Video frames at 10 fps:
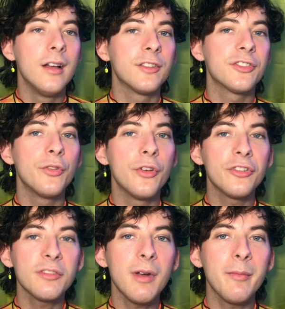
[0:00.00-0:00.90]
So
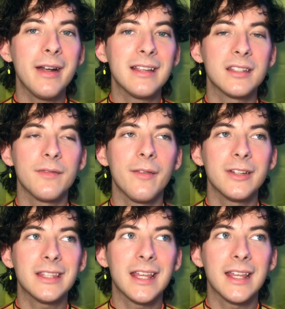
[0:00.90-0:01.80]
those are my ratings of
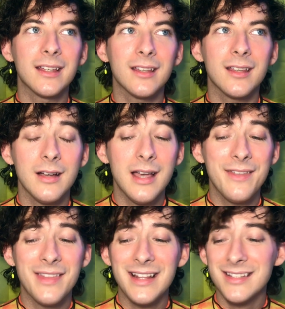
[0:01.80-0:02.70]
everything,
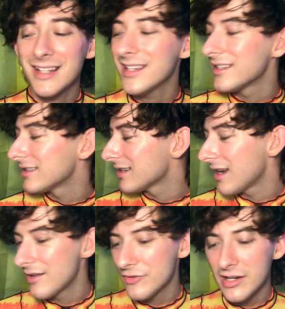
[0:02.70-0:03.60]
and that's it.
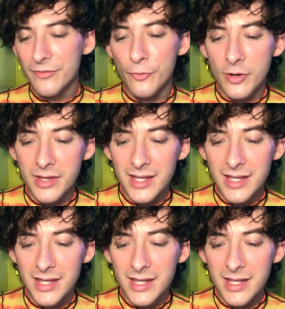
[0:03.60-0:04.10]
I've drank 4 of